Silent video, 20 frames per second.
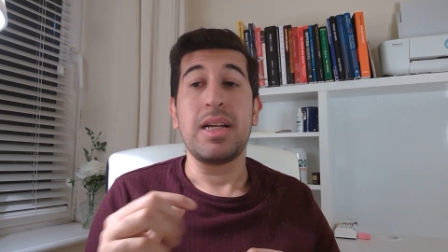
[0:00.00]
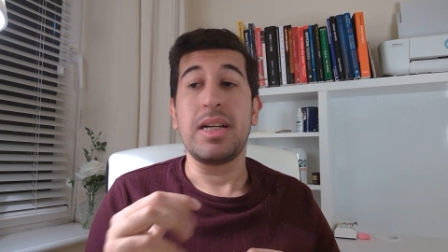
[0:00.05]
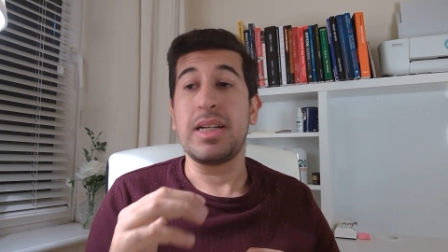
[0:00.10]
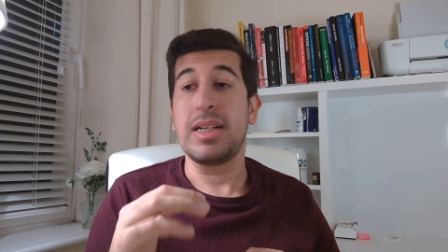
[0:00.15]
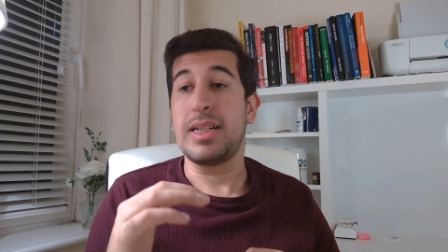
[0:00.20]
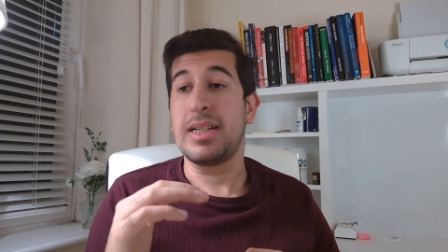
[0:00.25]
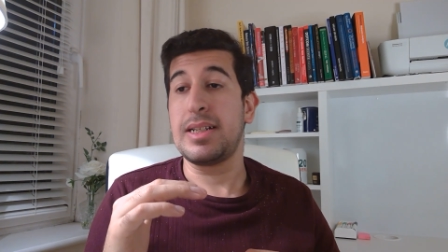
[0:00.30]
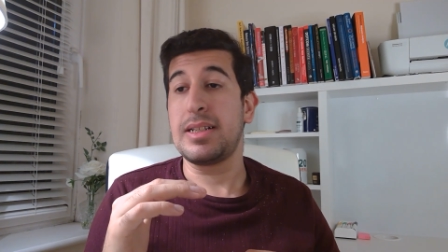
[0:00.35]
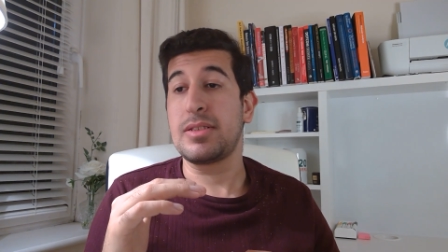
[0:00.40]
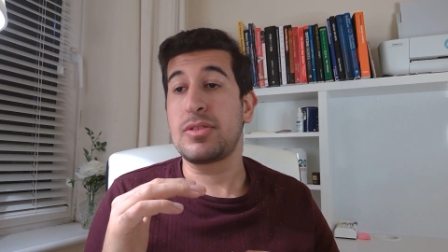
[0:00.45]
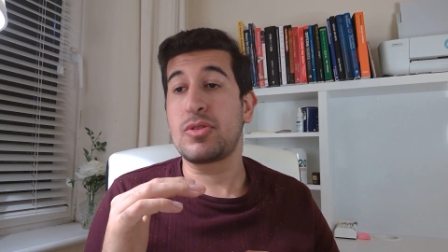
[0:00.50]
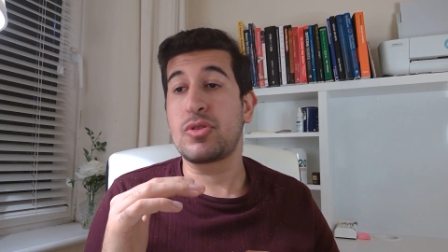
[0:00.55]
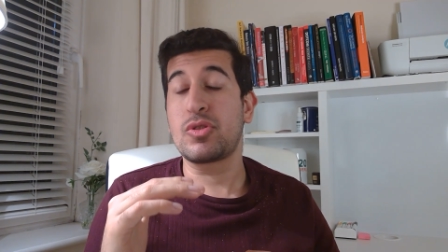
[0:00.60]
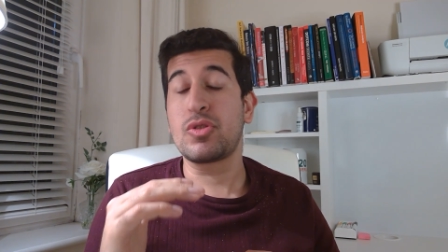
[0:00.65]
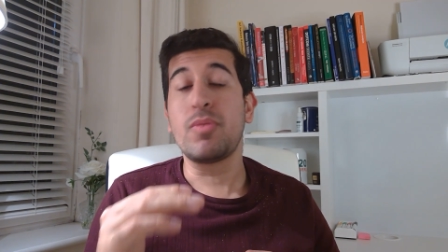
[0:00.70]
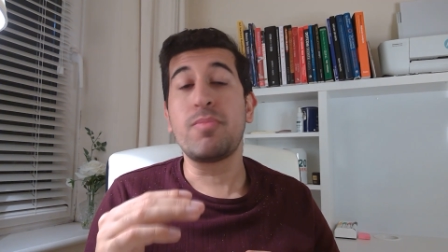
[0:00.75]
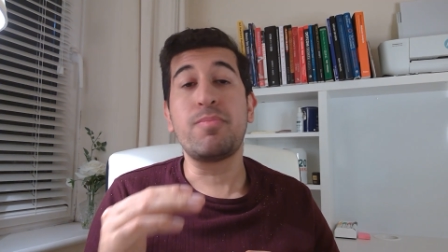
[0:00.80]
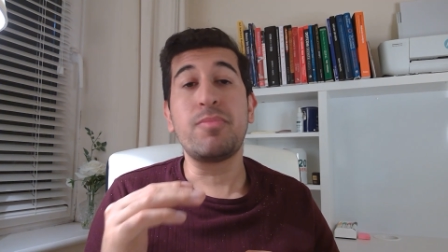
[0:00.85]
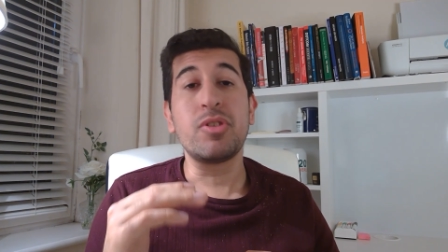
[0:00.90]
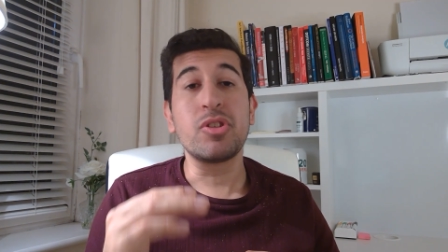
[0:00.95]
uh,
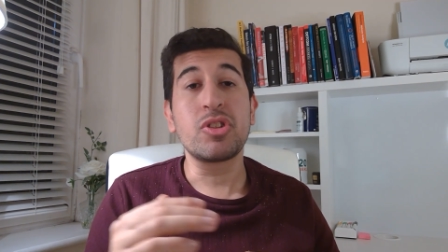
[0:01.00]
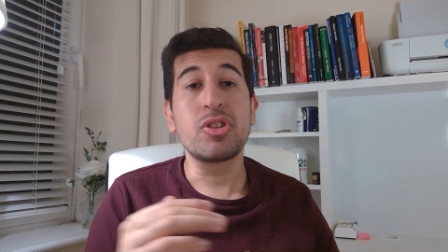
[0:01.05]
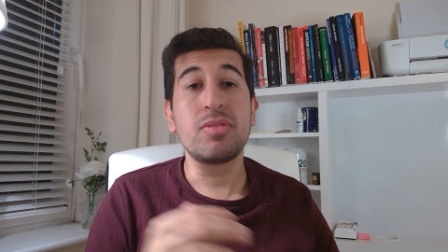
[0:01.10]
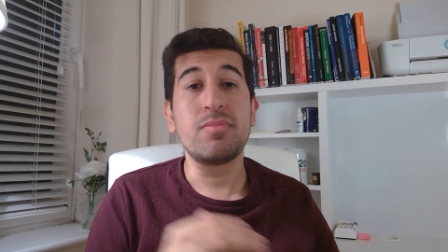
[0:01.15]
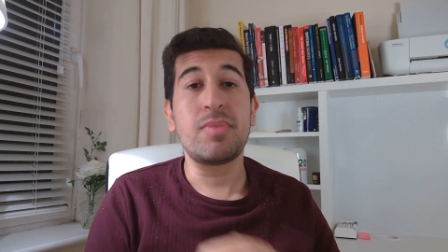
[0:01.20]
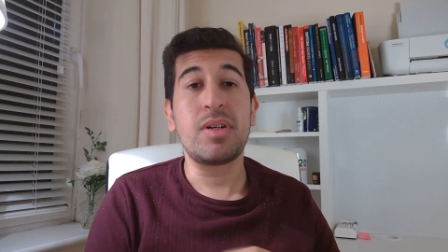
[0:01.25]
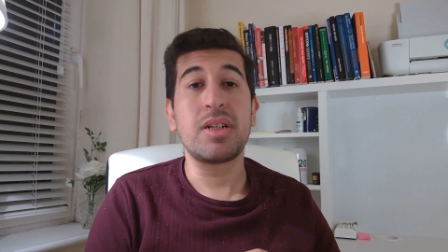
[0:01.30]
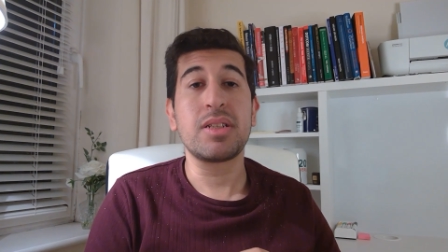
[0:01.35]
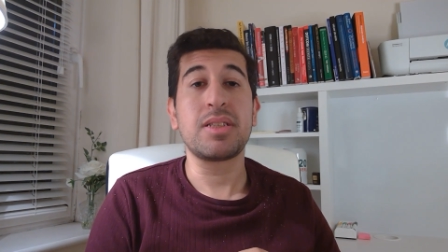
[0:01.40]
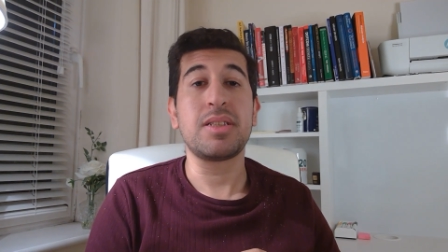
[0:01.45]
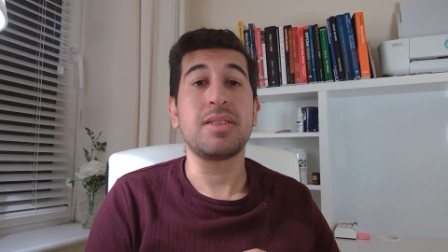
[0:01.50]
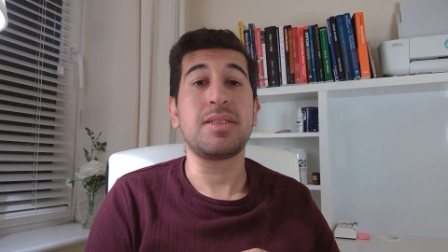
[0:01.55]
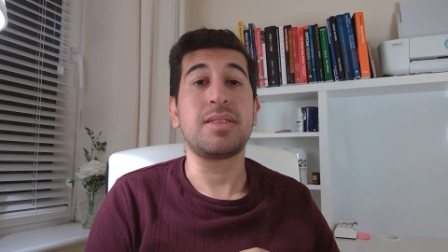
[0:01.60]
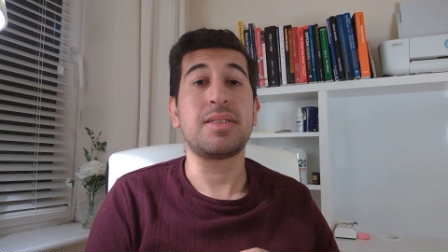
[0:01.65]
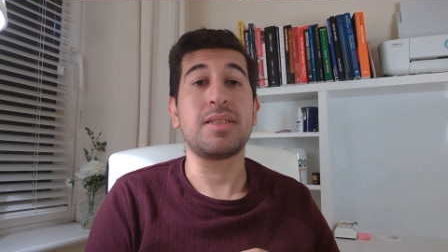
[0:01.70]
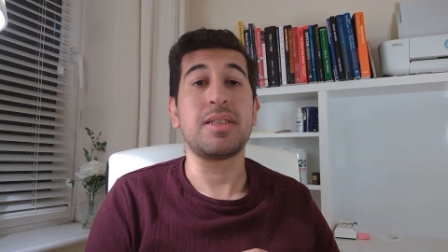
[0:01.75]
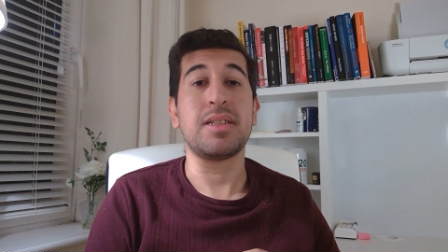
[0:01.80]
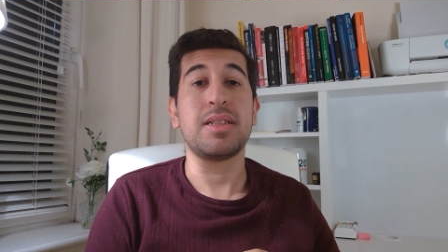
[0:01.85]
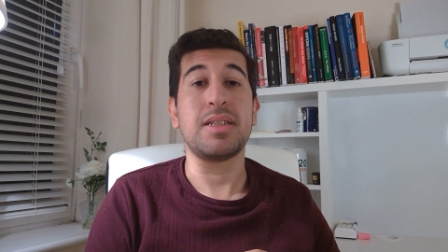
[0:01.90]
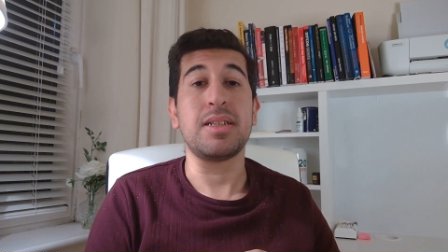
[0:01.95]
top most demanded
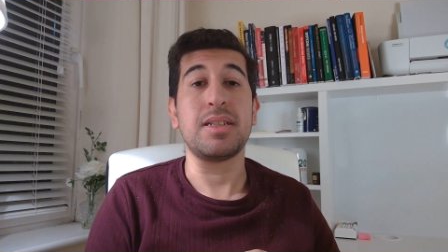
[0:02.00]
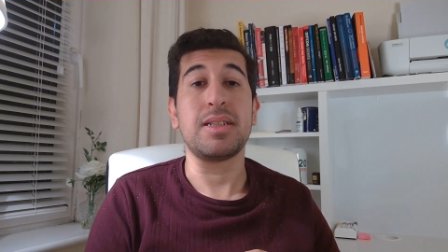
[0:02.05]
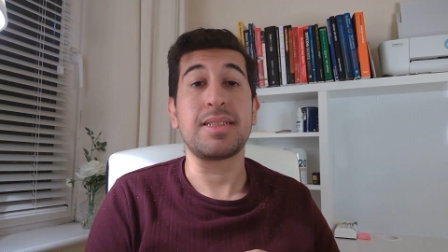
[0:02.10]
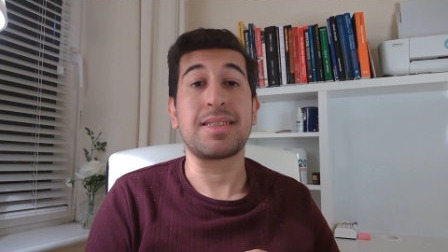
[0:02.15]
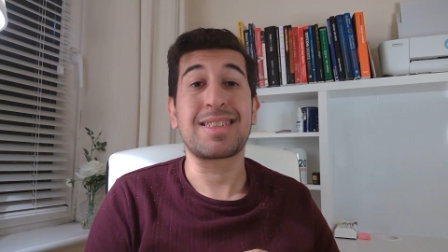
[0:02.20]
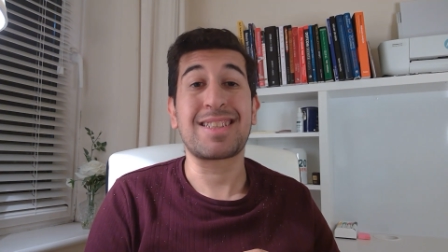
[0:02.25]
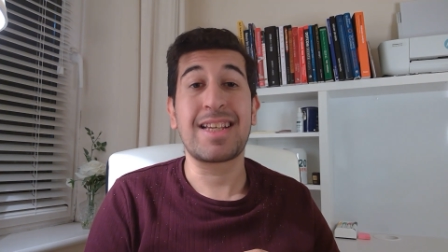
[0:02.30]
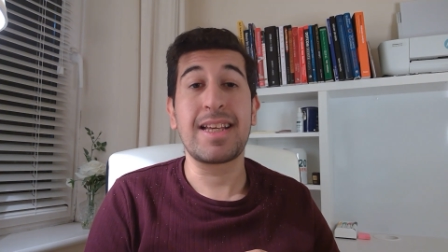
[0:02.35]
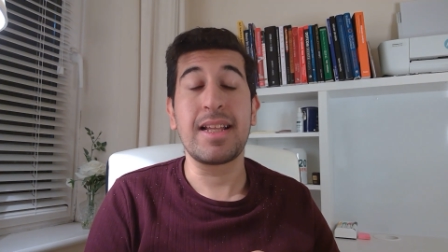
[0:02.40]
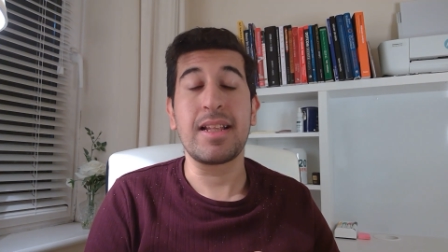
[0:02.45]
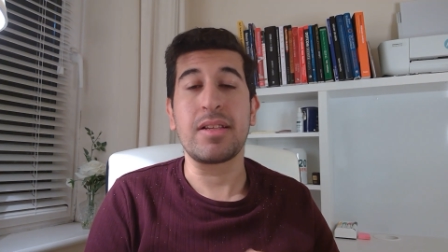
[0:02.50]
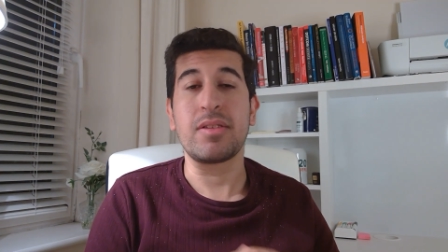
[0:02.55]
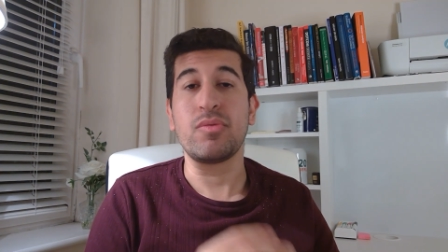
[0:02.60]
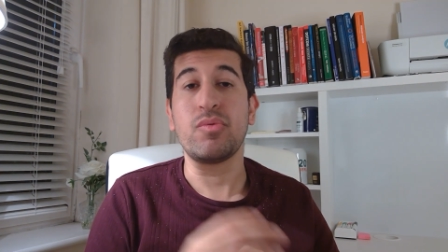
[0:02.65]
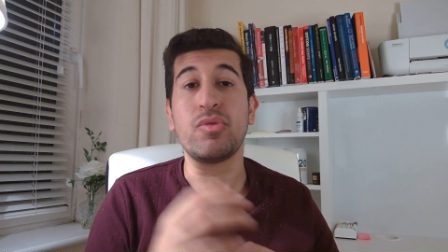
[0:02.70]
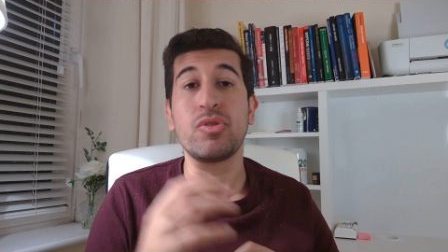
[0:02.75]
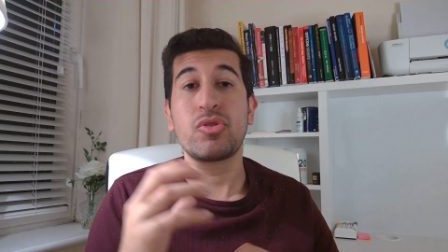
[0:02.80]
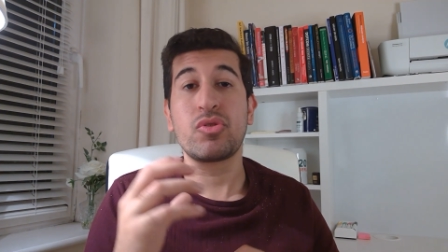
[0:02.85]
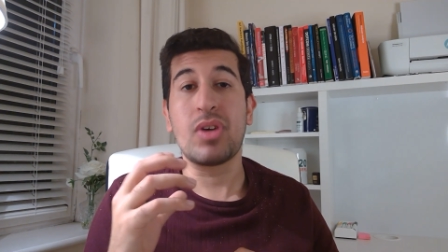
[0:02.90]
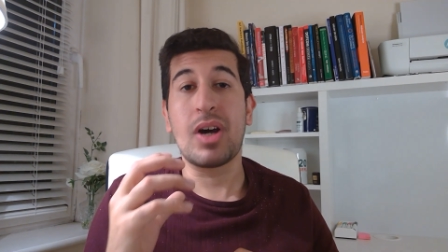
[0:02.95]
uh, skill you
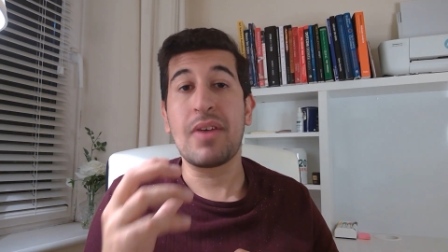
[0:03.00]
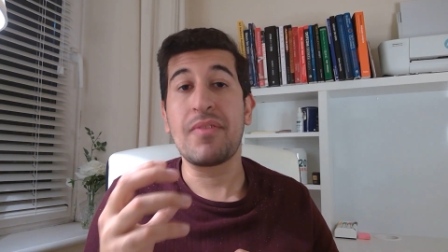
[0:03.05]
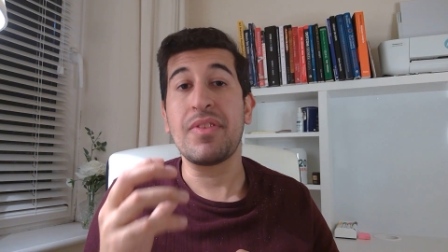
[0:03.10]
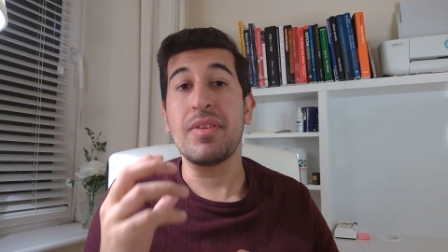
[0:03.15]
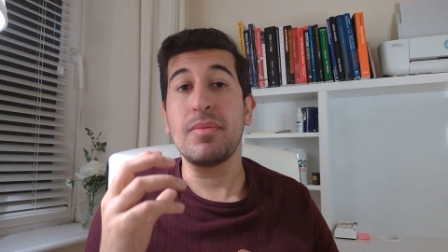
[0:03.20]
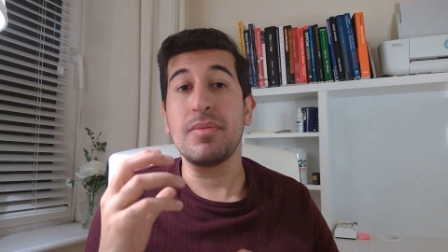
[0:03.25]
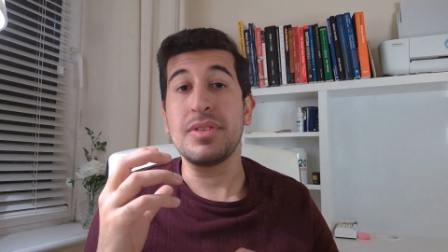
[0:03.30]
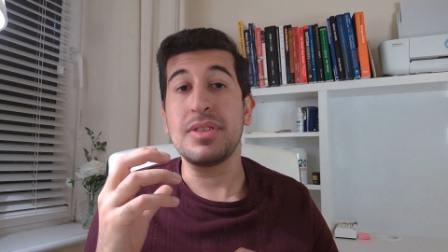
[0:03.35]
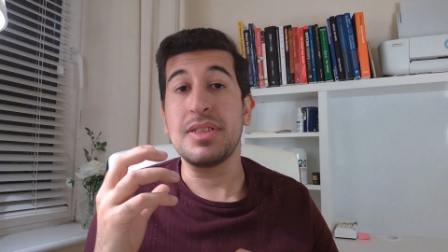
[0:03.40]
want to have the,